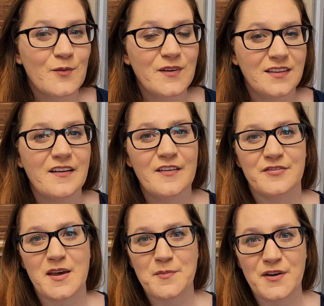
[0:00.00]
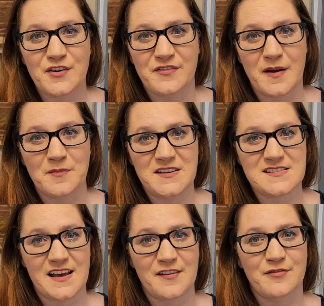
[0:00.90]
We love keeping your family
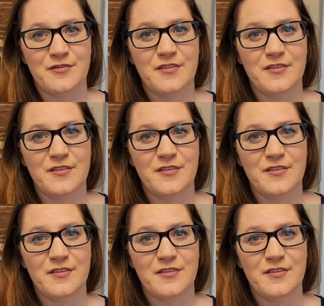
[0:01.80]
safe.